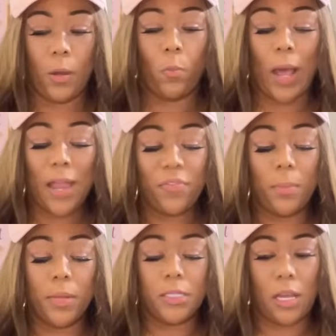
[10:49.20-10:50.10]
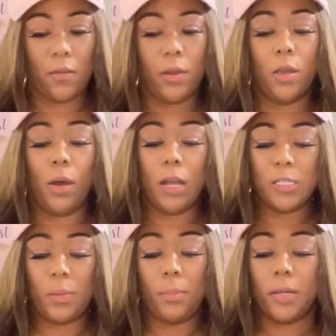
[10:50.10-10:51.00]
Wifey material,
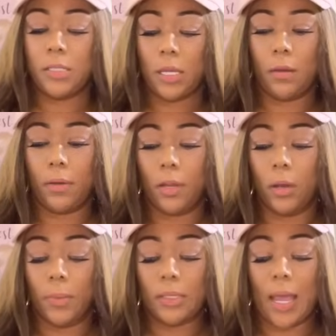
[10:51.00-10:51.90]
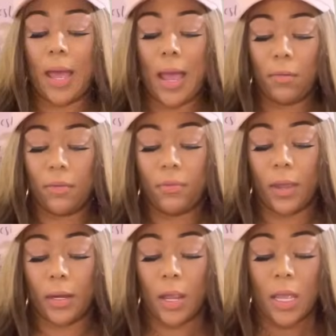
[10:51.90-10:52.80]
husband material with that
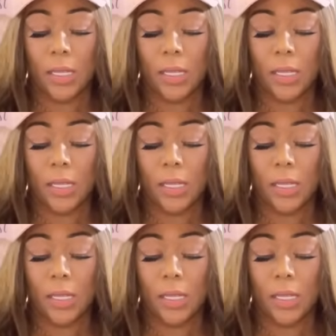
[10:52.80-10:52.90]
Hierophant.